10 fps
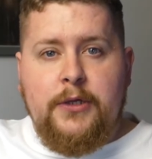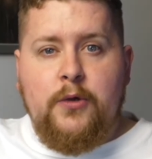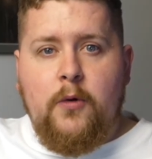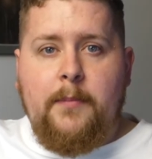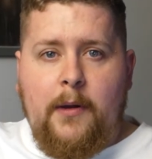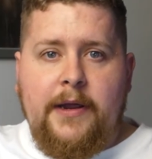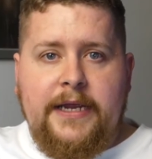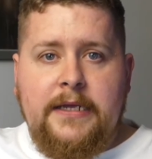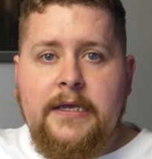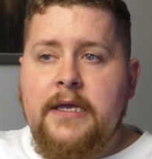that you're
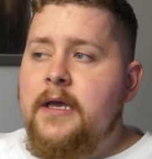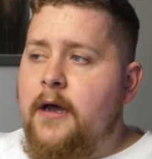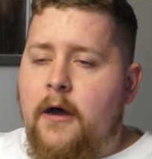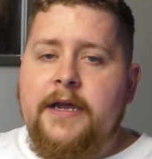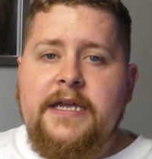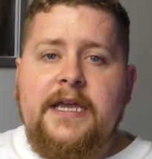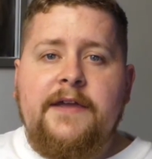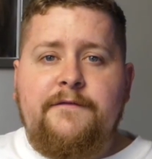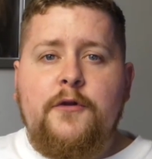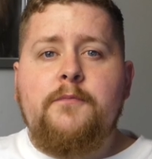buying. I.e.,
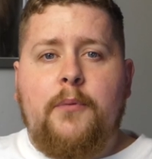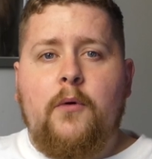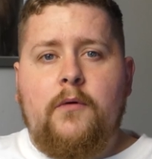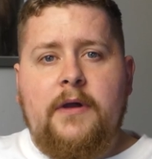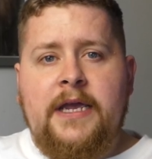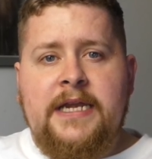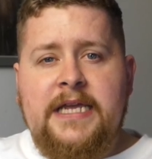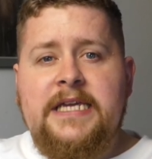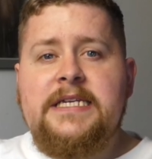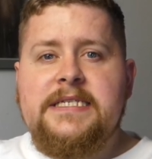if you bought
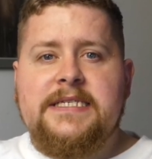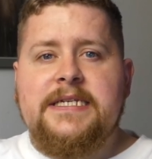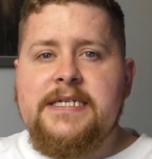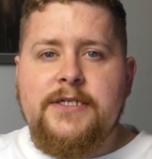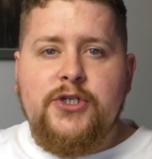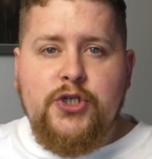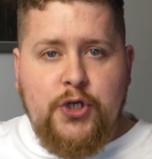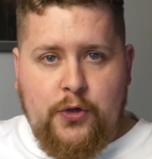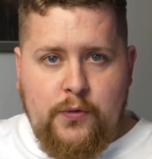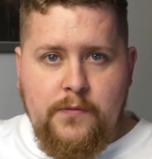an
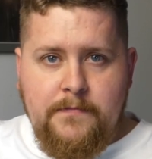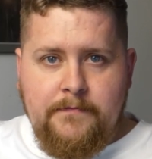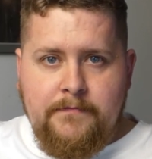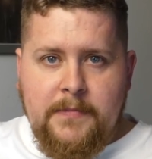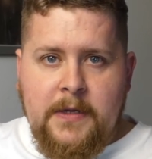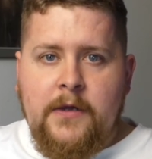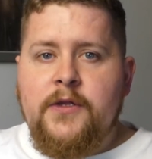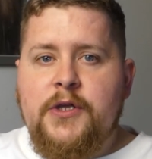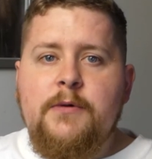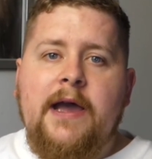EC2,
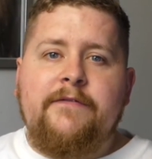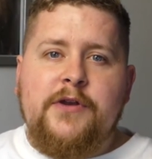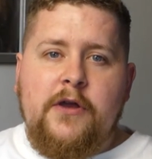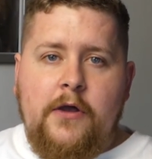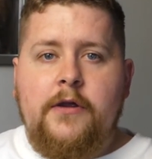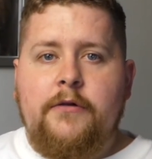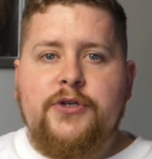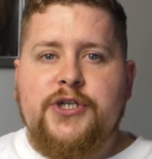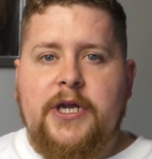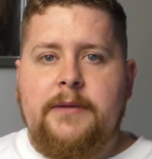you have an
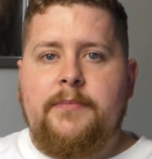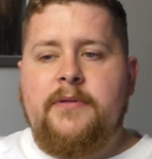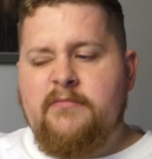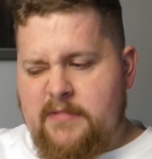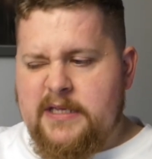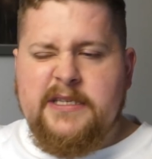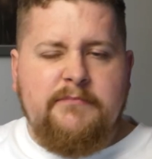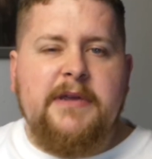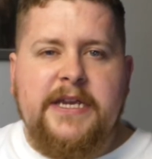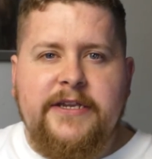ergo shape
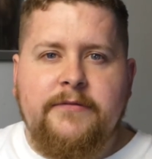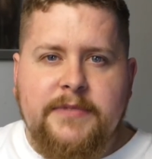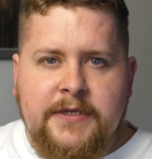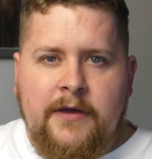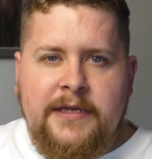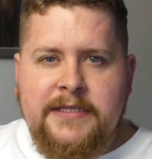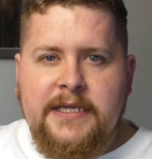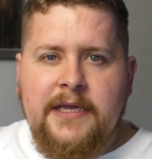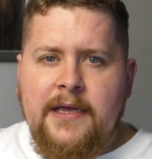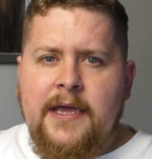that's a medium
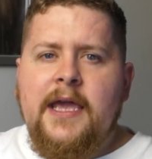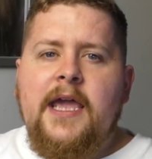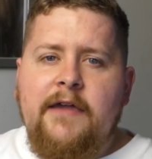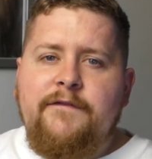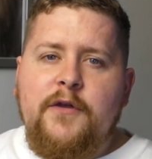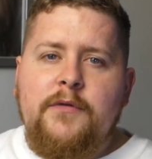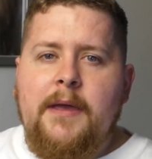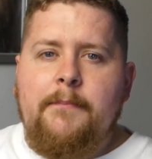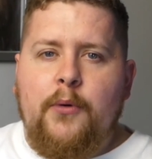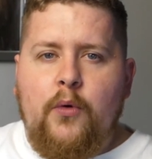size. If you
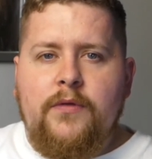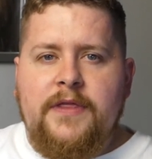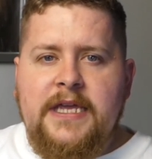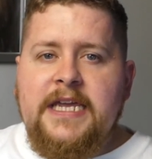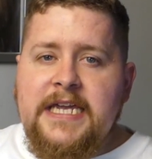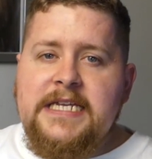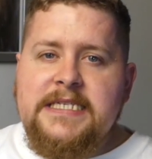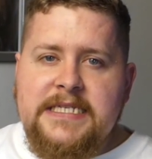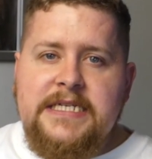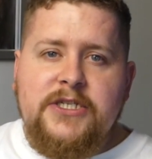then bought the
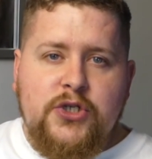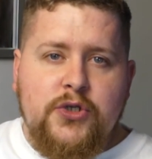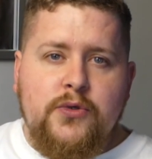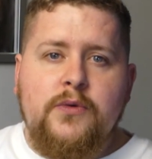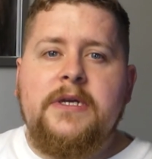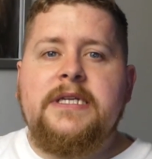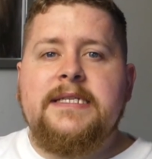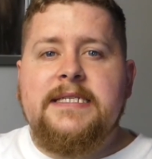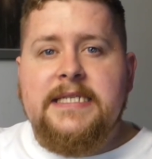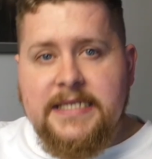
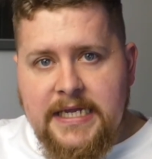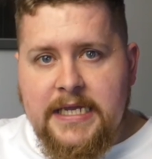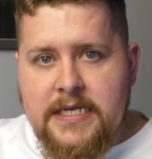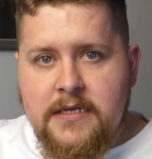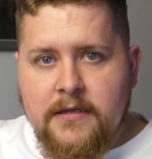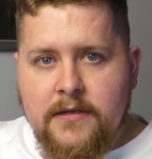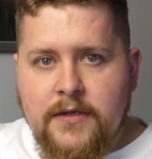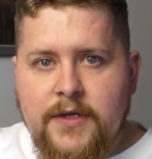EC2C,